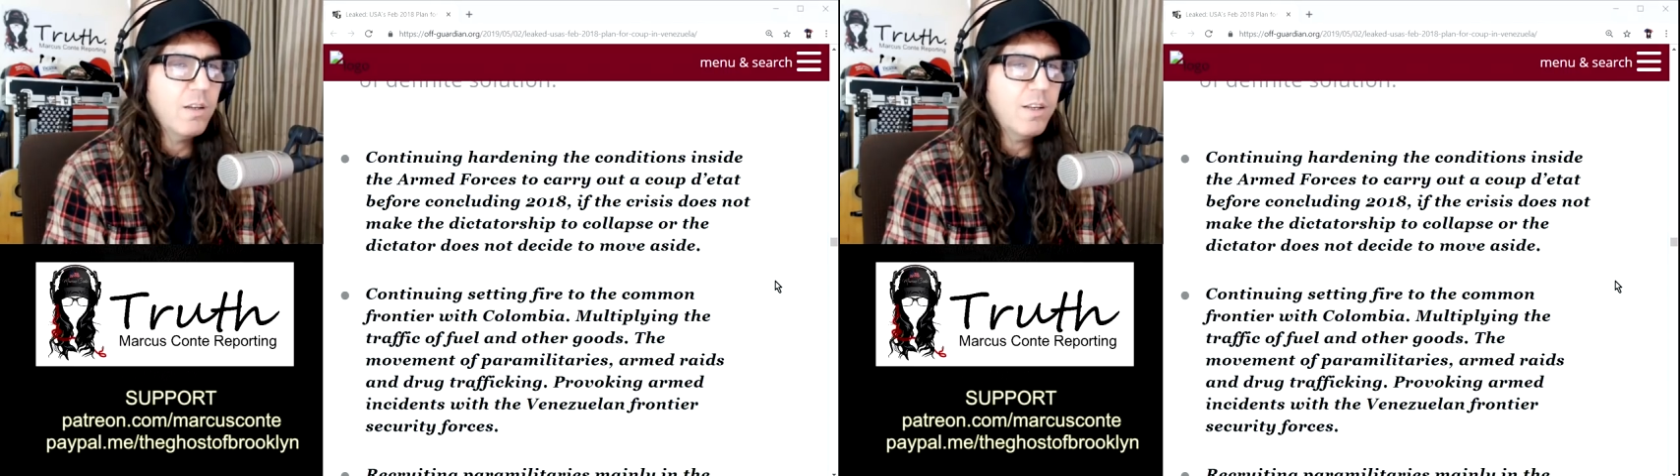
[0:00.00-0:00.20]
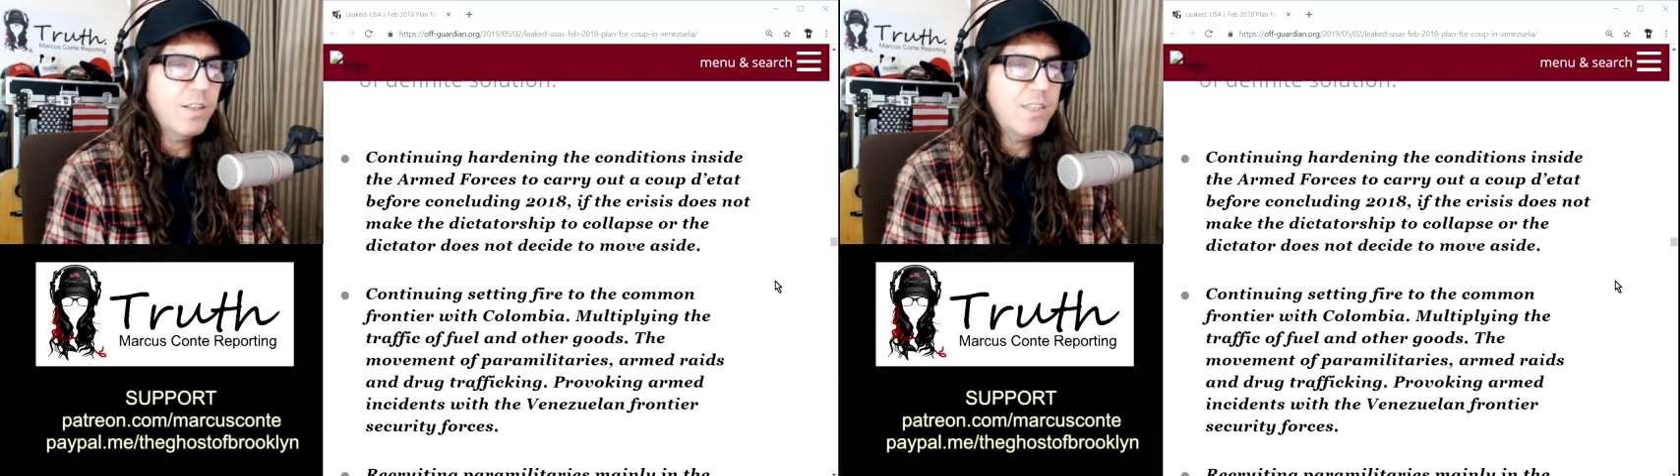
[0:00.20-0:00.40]

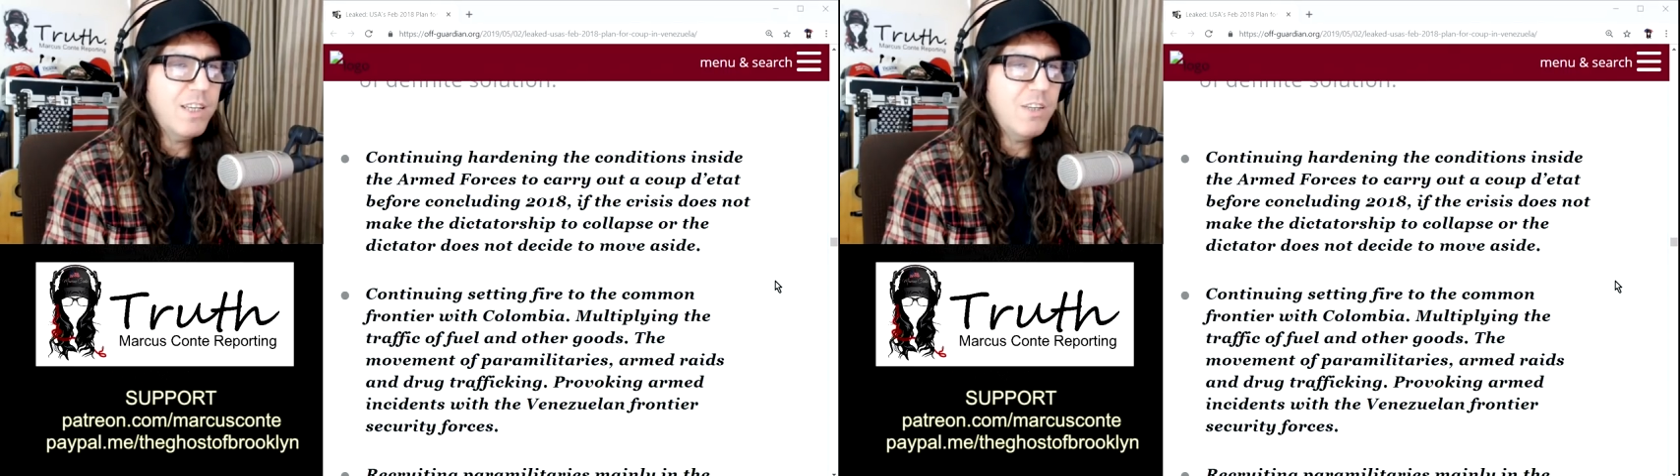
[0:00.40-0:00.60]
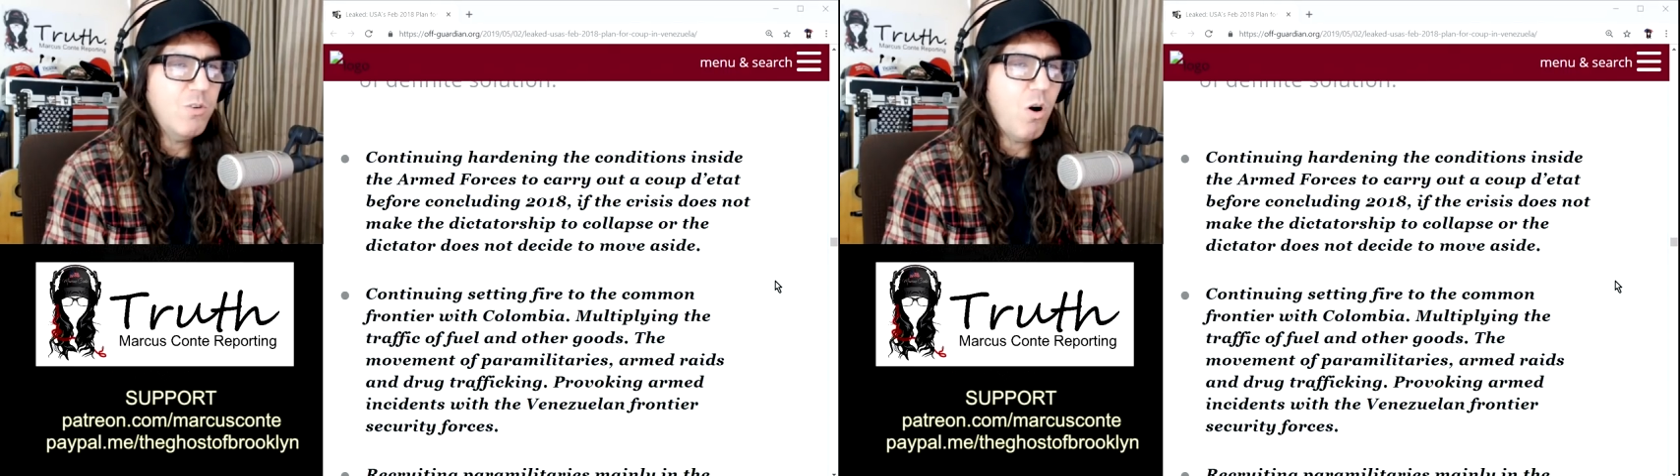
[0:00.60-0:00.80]

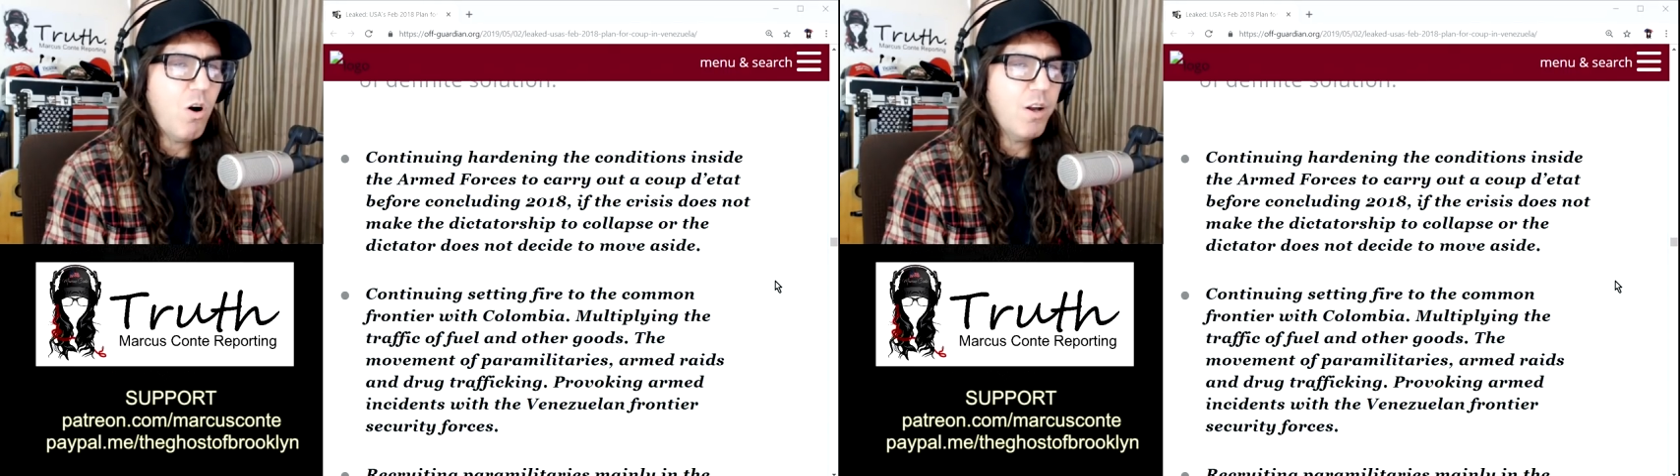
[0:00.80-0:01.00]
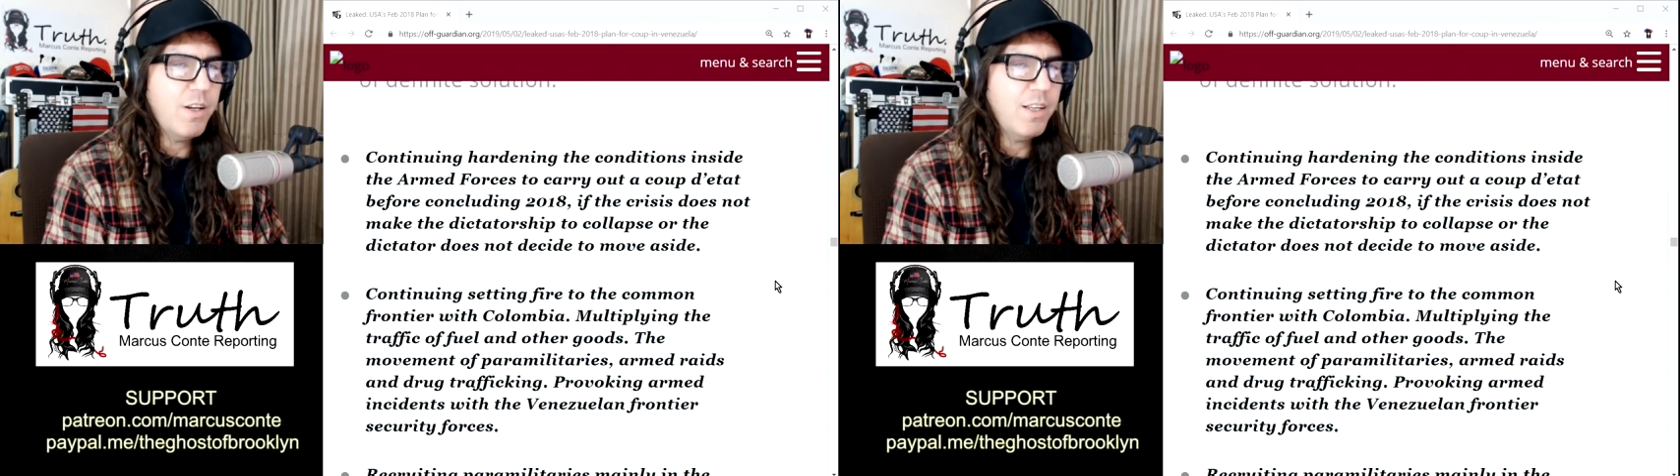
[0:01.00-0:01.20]
Continue
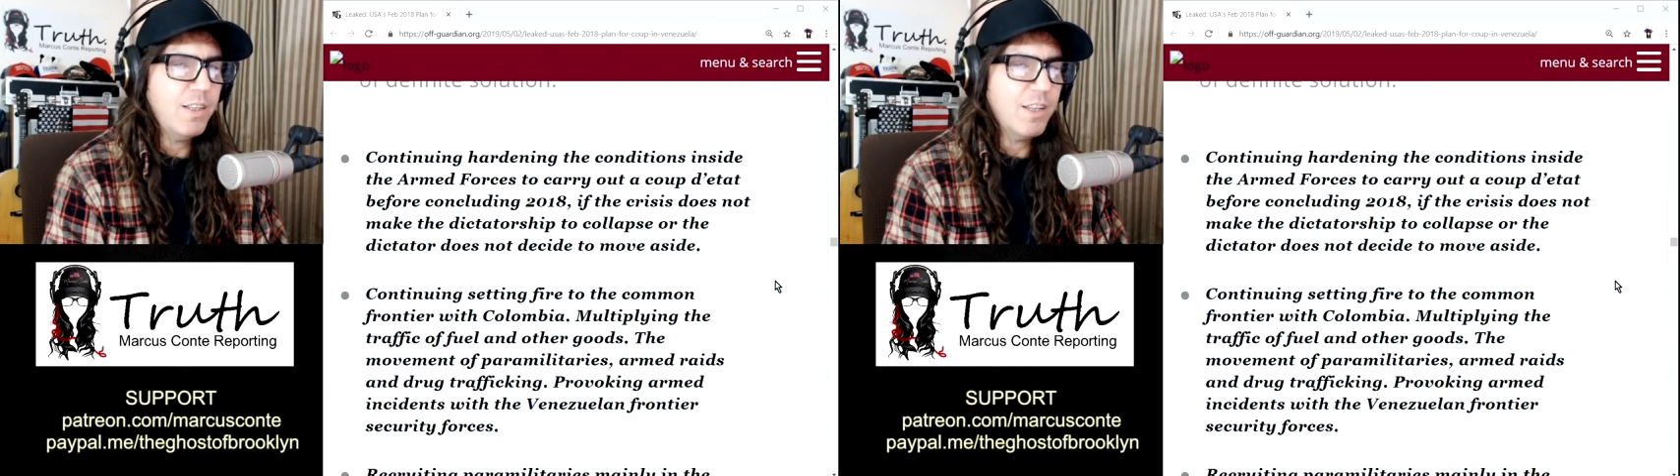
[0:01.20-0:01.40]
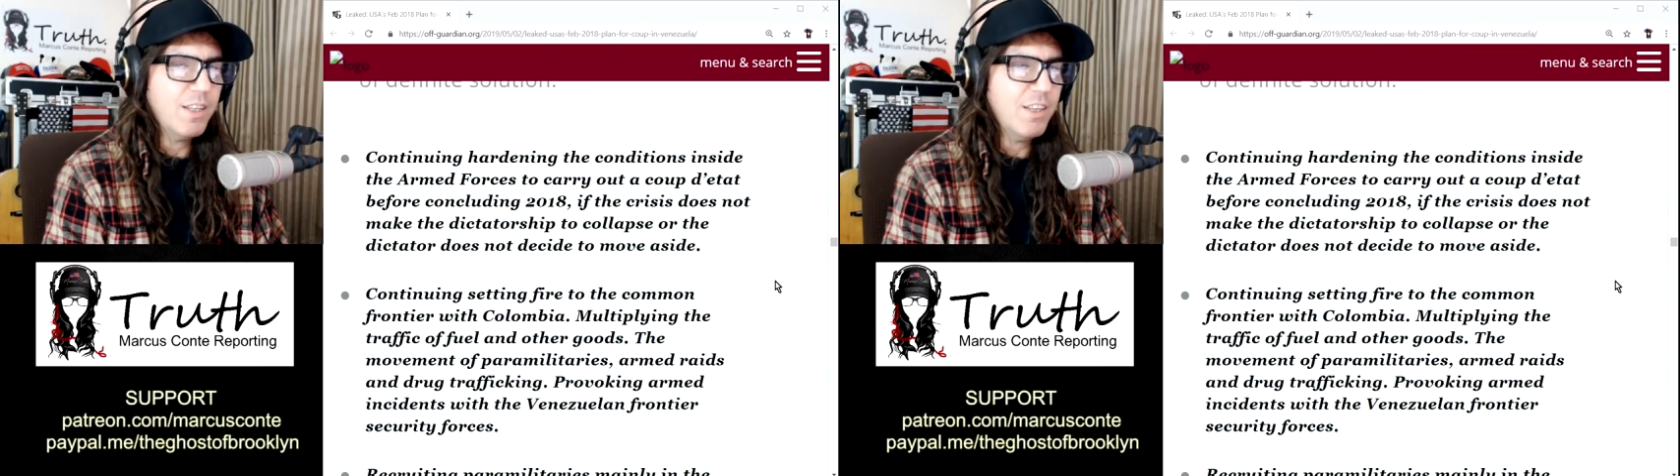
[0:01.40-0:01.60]
hardening
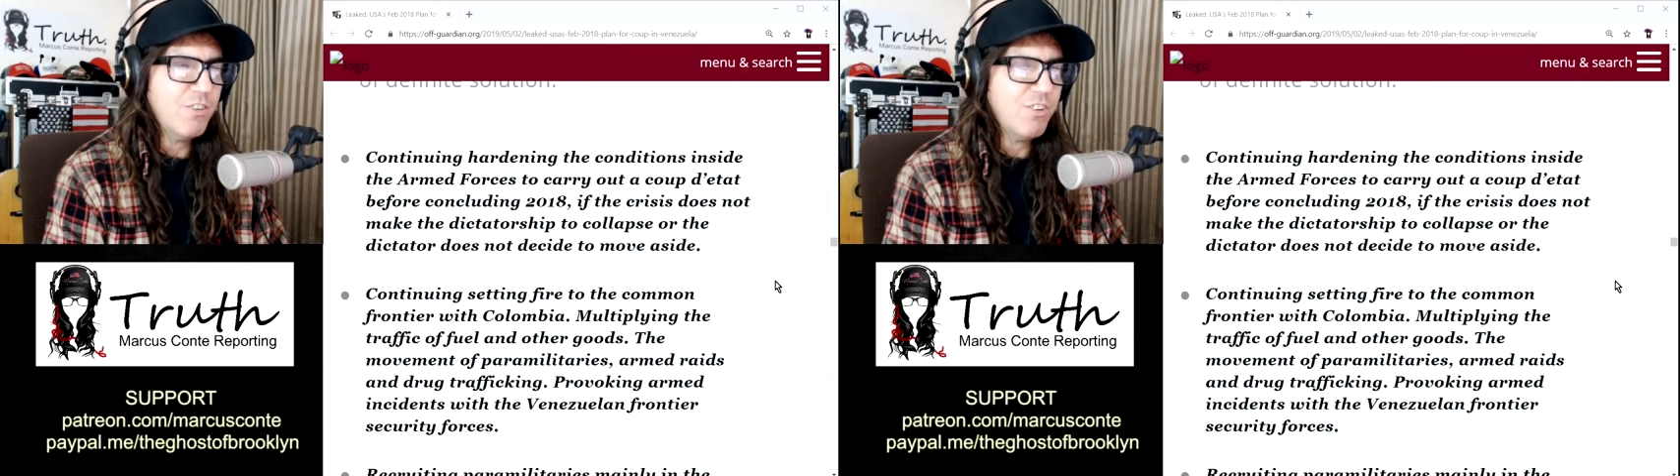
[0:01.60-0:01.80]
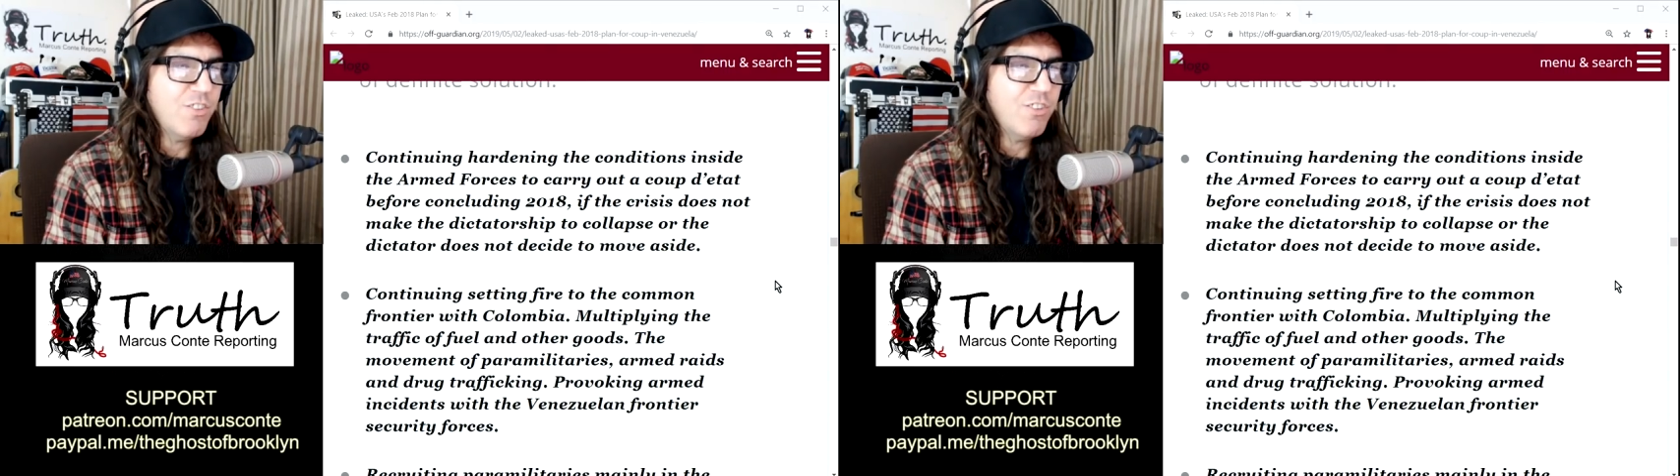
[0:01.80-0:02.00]
the
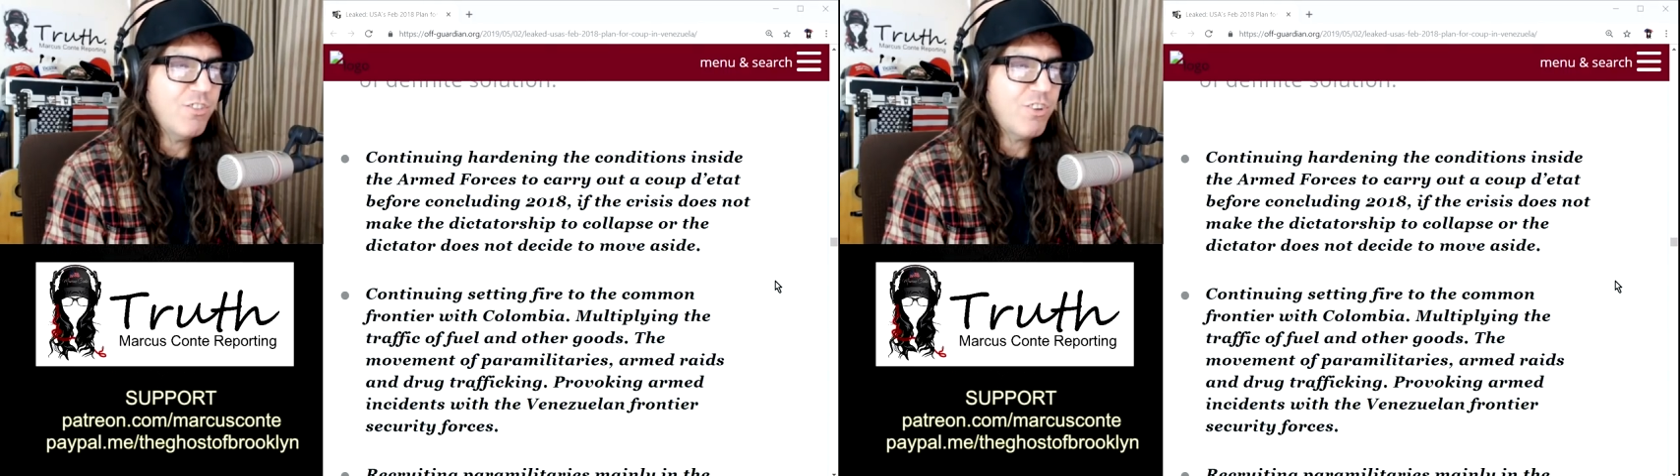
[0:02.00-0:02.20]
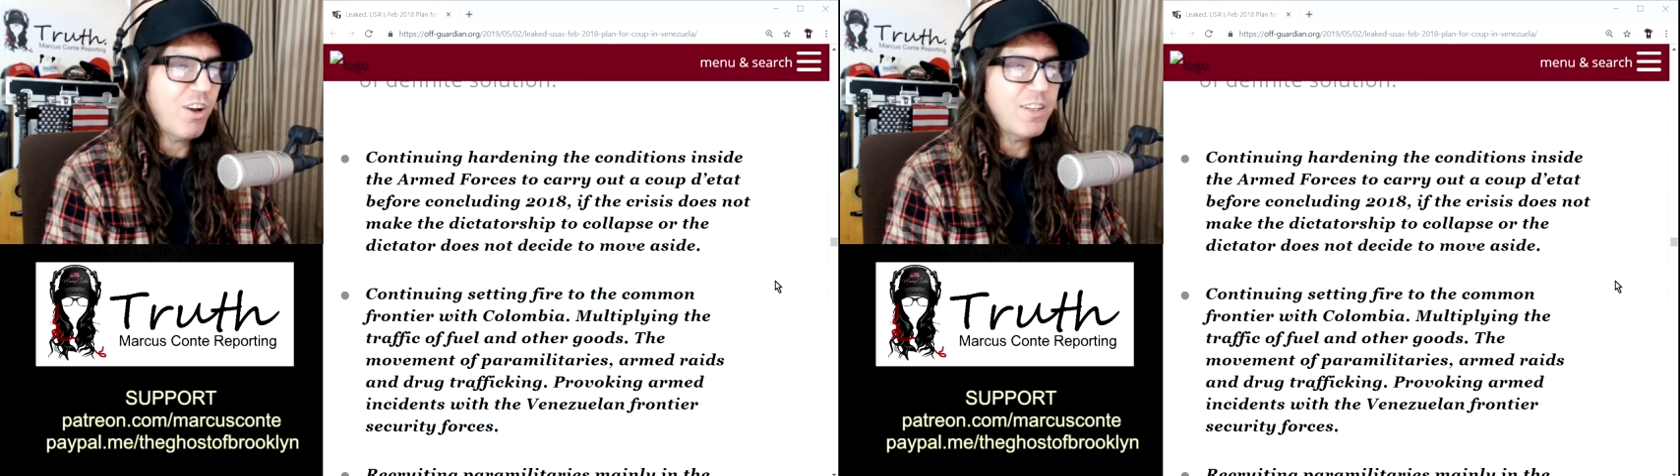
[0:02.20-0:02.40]
conditions
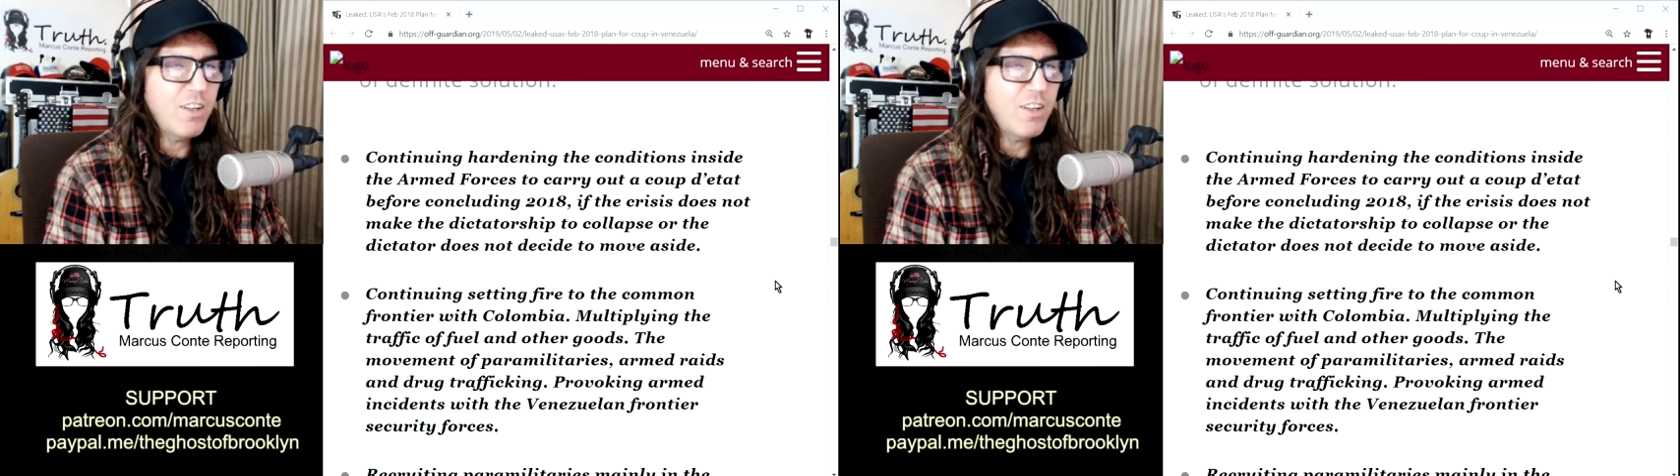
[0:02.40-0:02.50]
inside